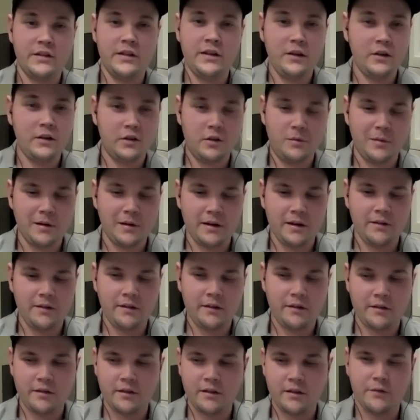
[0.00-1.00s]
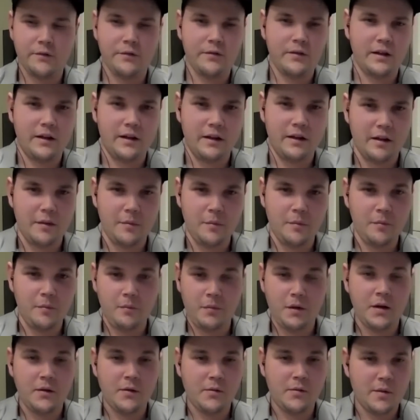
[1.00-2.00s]
constantly automating itself
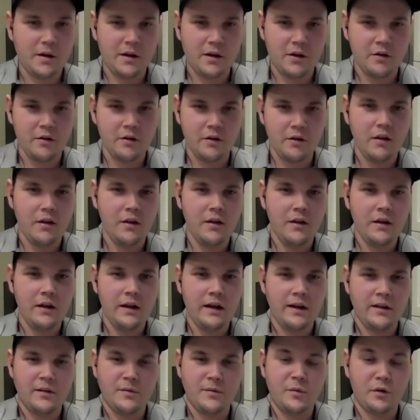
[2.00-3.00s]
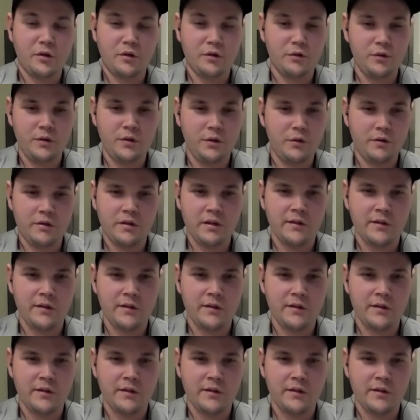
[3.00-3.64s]
and becoming better as opposed to doing